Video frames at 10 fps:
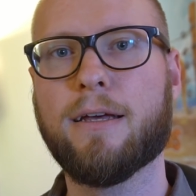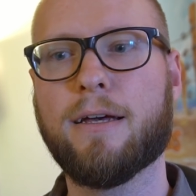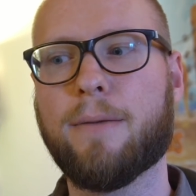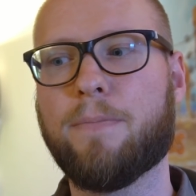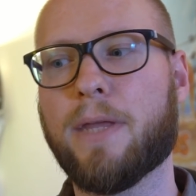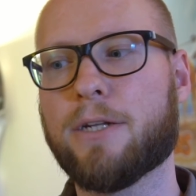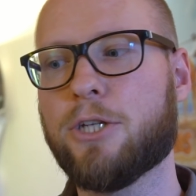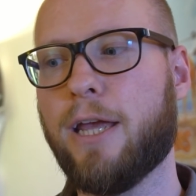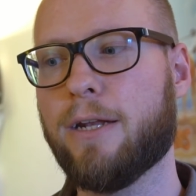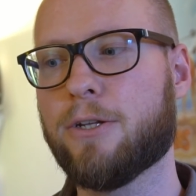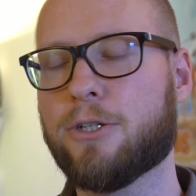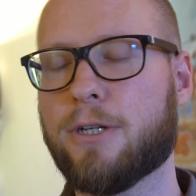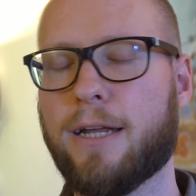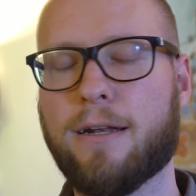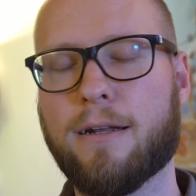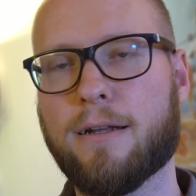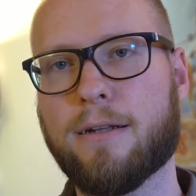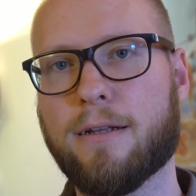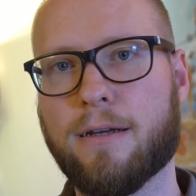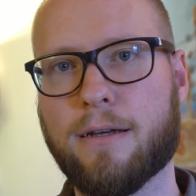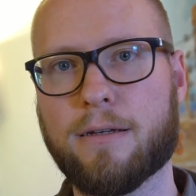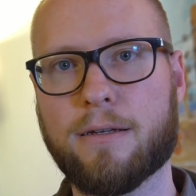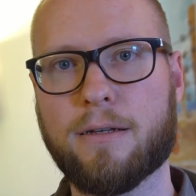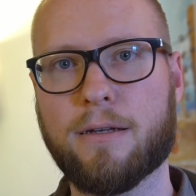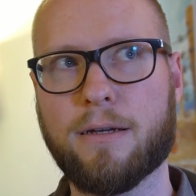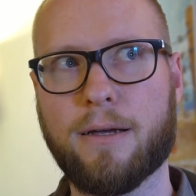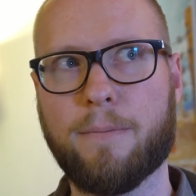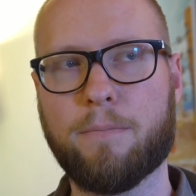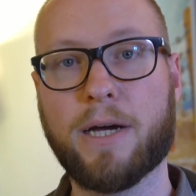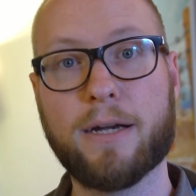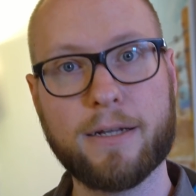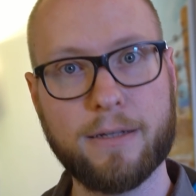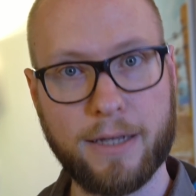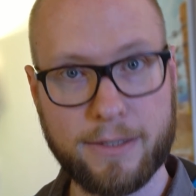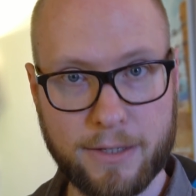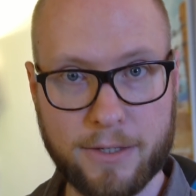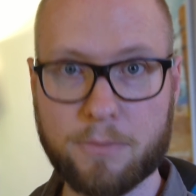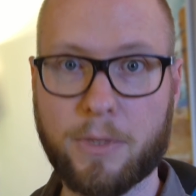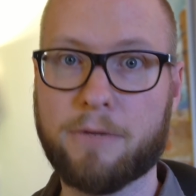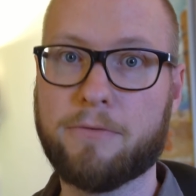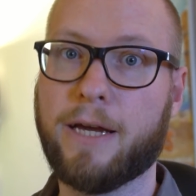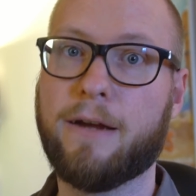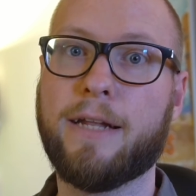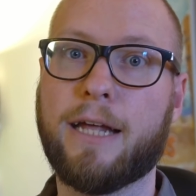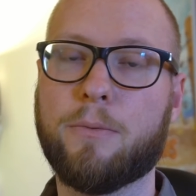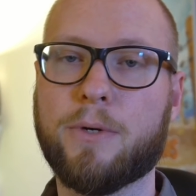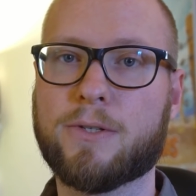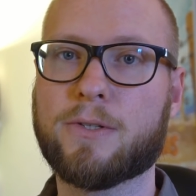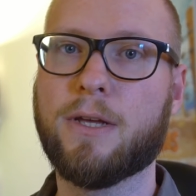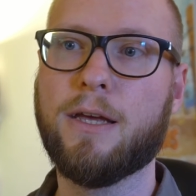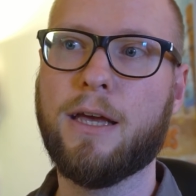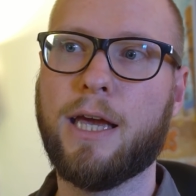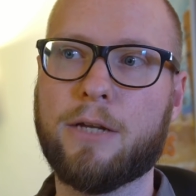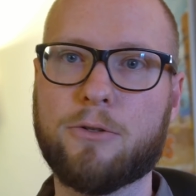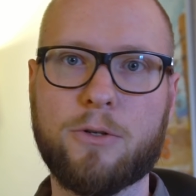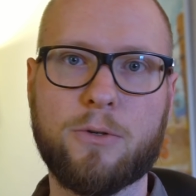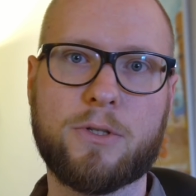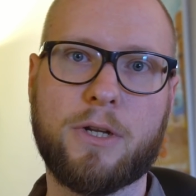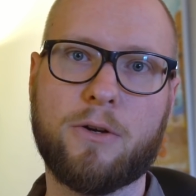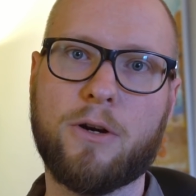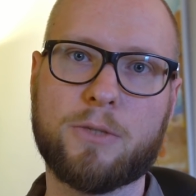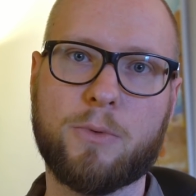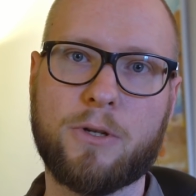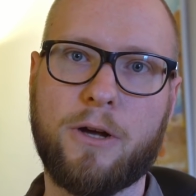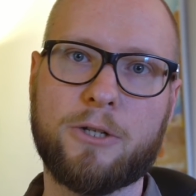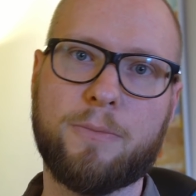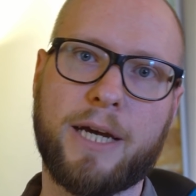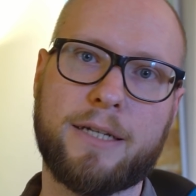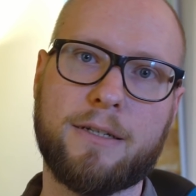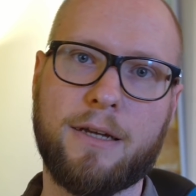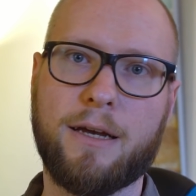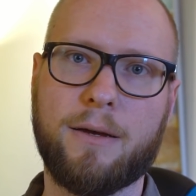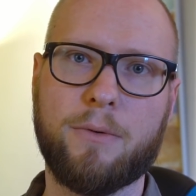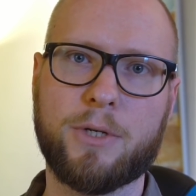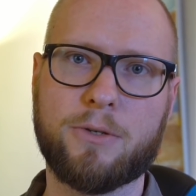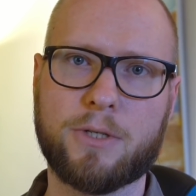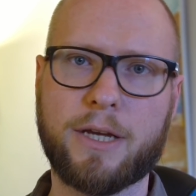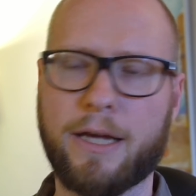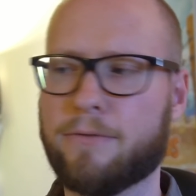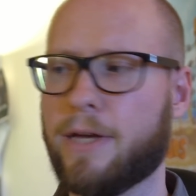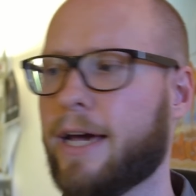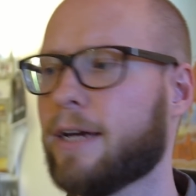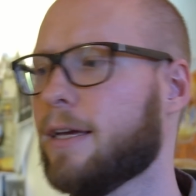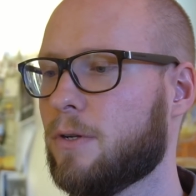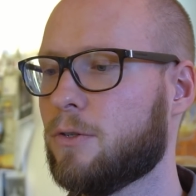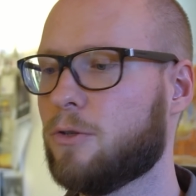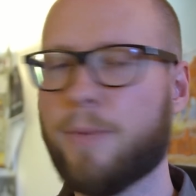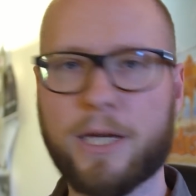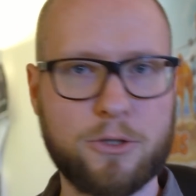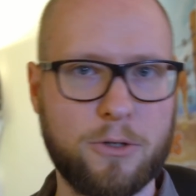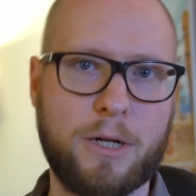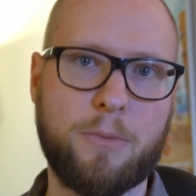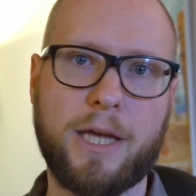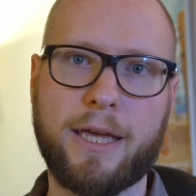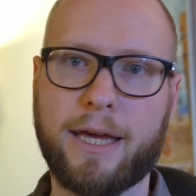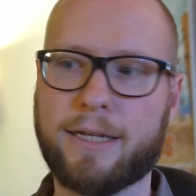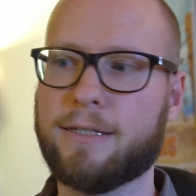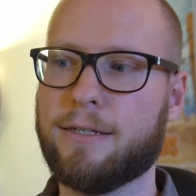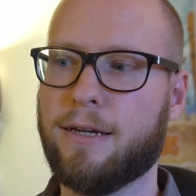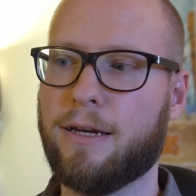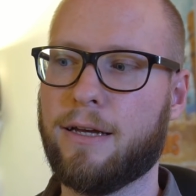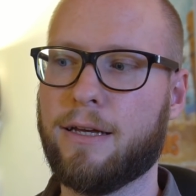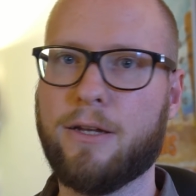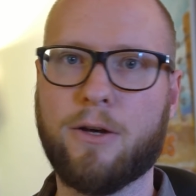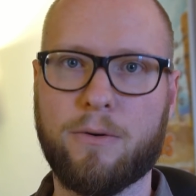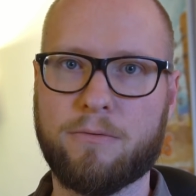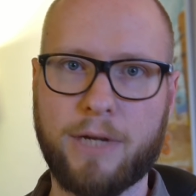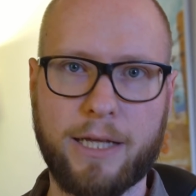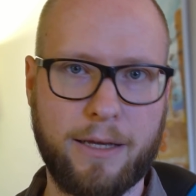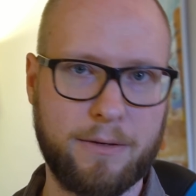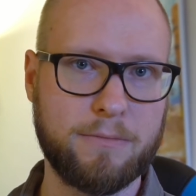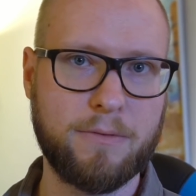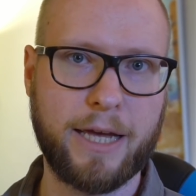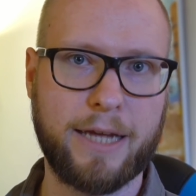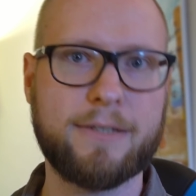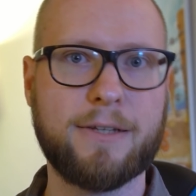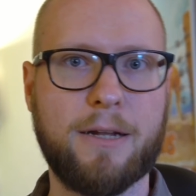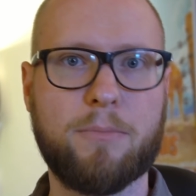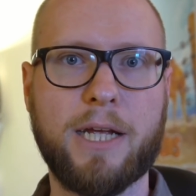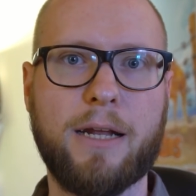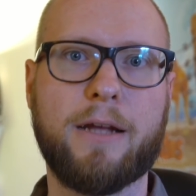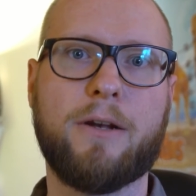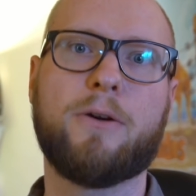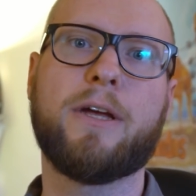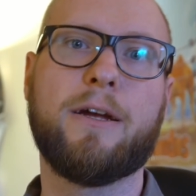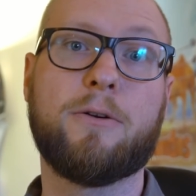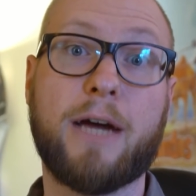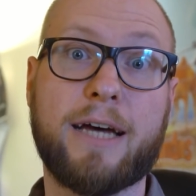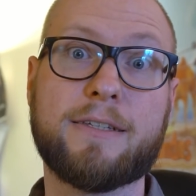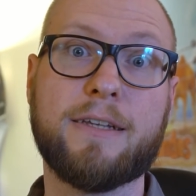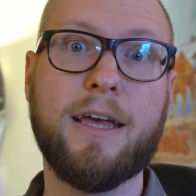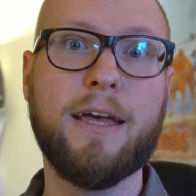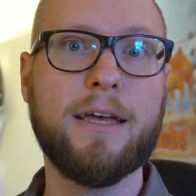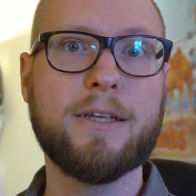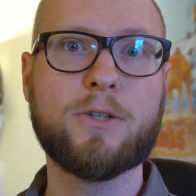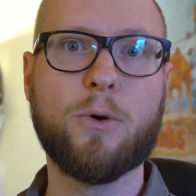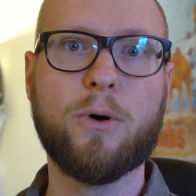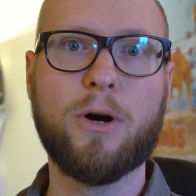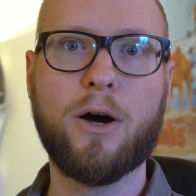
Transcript: a change in the particle instance modifier that was introduced in Cosmos Laundromat, which was kind of a hack, to make sure that we get really nice and appealing looking grass. So